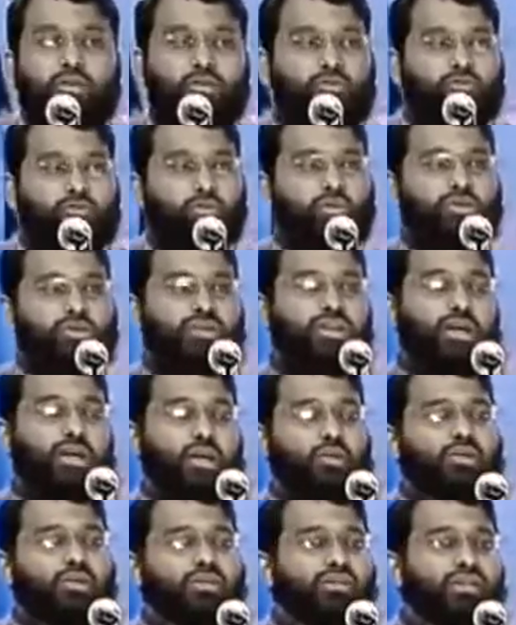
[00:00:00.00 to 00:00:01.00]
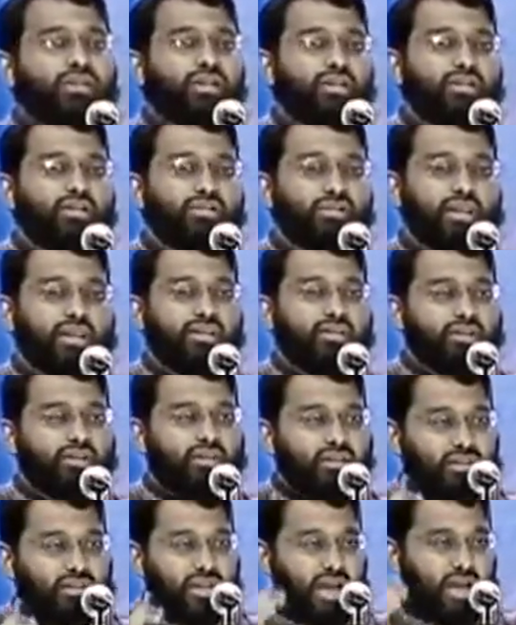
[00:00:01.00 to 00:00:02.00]
The first thing I want to say is that
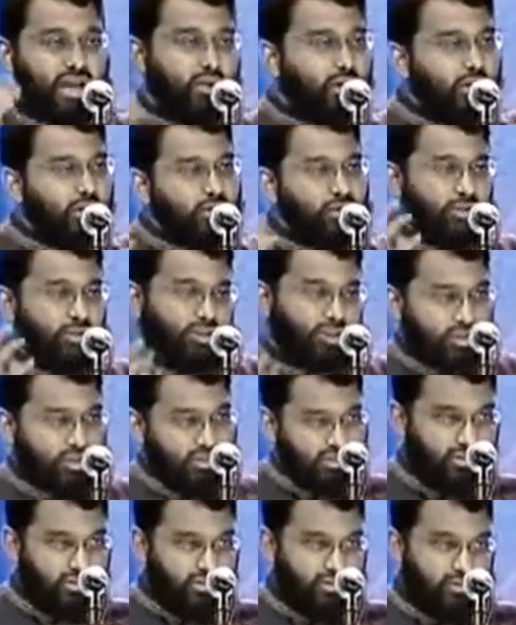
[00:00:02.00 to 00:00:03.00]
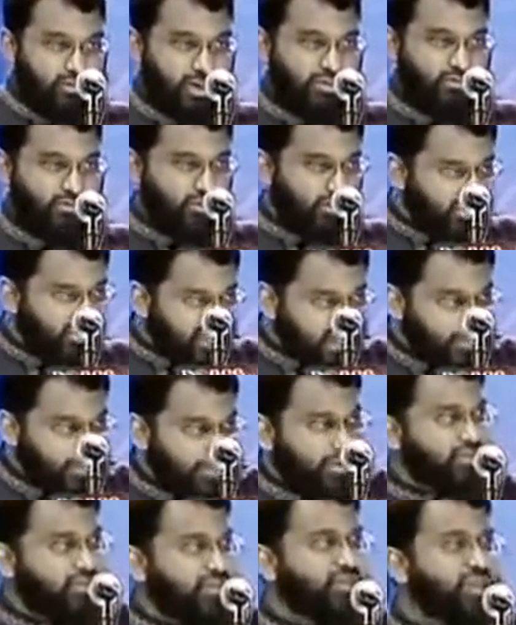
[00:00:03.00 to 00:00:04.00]
these analogies, right, for
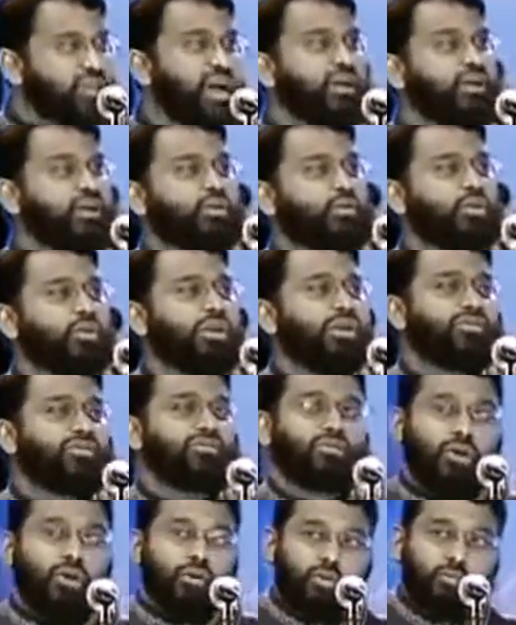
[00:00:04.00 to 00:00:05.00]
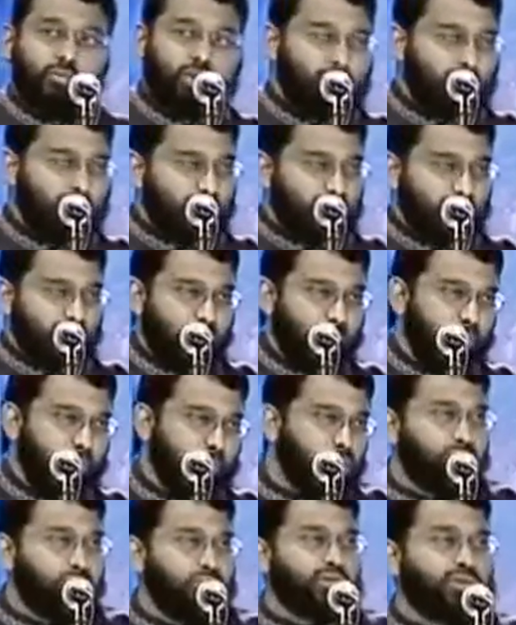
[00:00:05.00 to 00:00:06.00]
example, of the tidal waves or other people have other
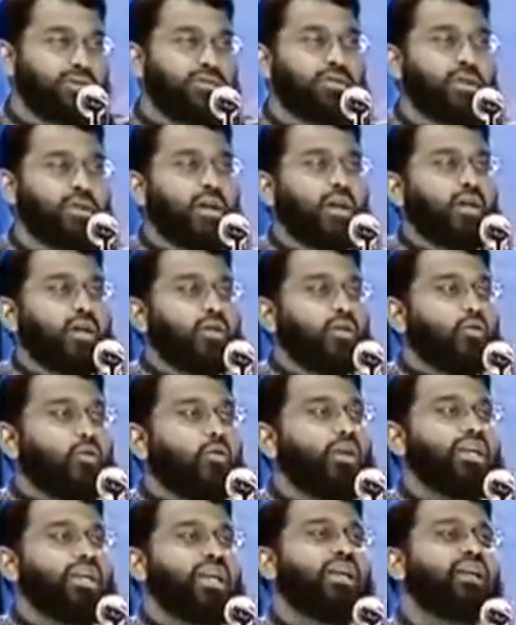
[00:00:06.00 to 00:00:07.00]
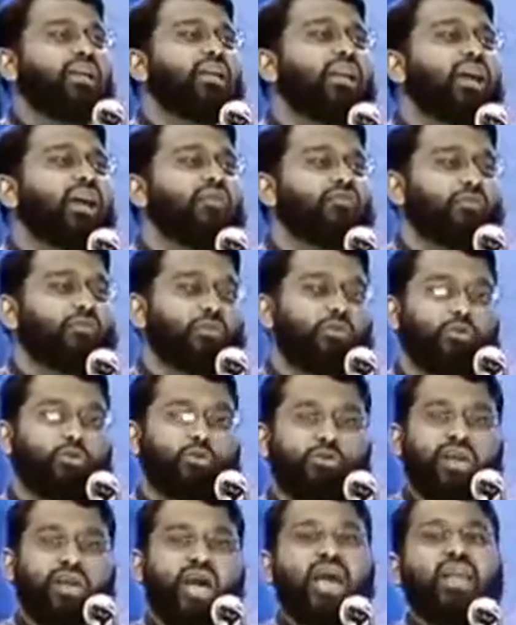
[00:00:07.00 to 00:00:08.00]
analogies, we can never
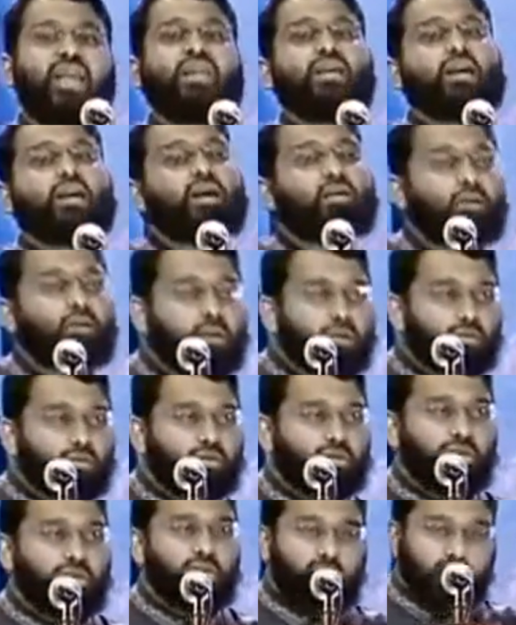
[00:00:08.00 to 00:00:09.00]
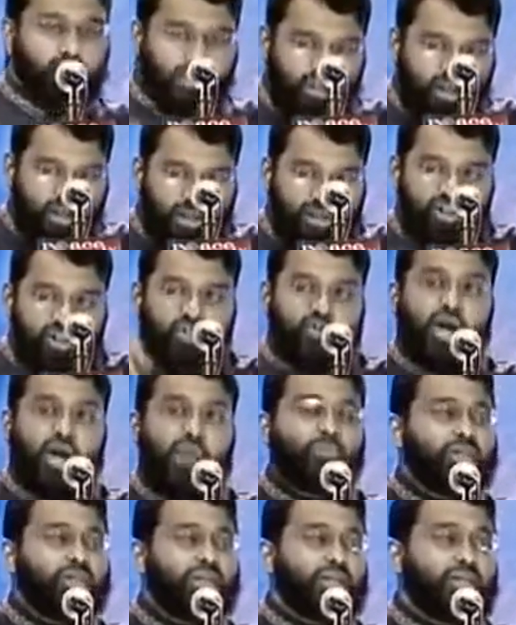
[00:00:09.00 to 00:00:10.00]
use any analogy to
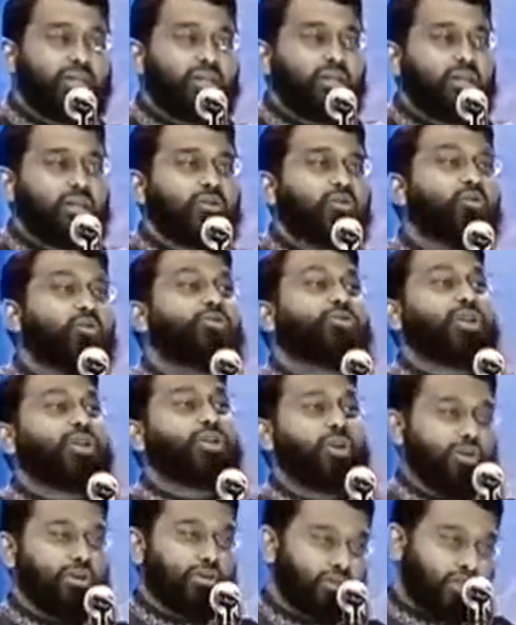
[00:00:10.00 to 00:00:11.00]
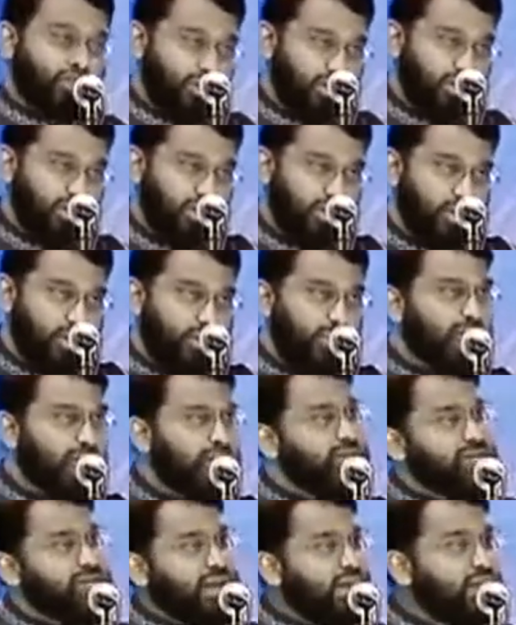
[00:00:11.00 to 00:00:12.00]
extrapolate it to theology.
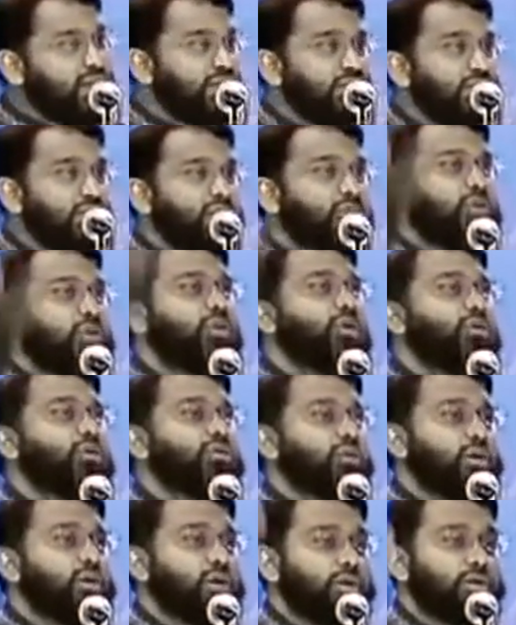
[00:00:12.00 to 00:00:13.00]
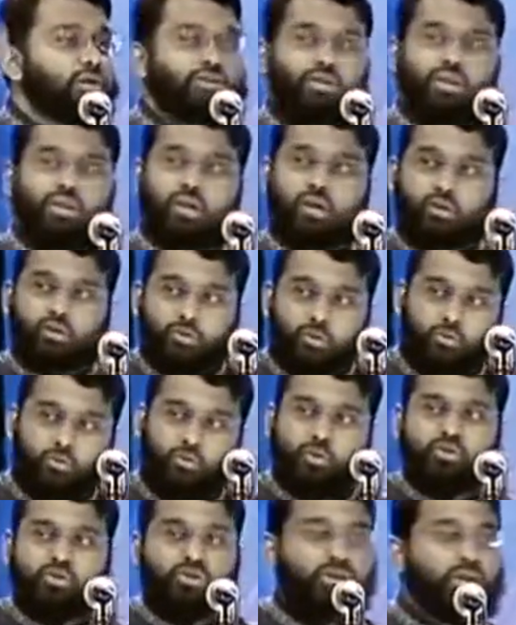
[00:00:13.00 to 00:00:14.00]
Because I can give you another analogy, and a third
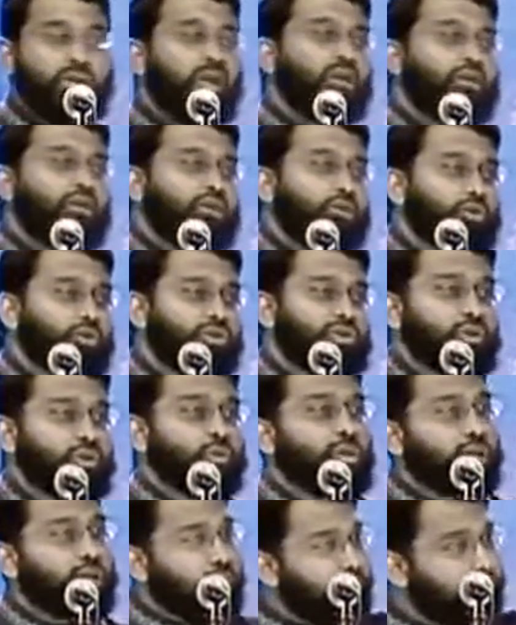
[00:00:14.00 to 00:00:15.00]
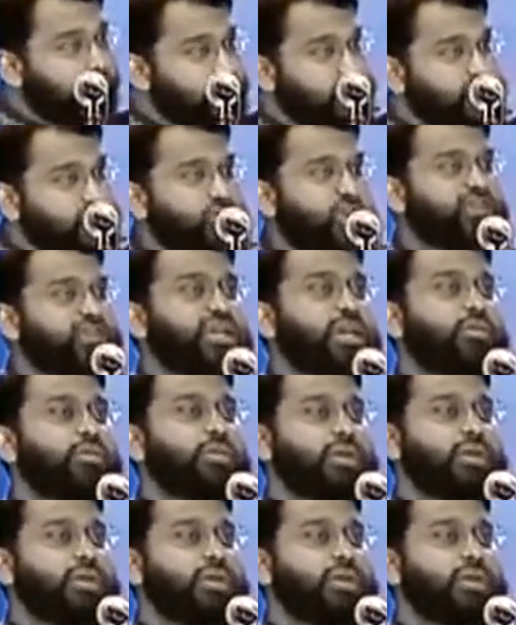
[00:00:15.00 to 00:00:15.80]
person, the Christian, will come with the Trinitarian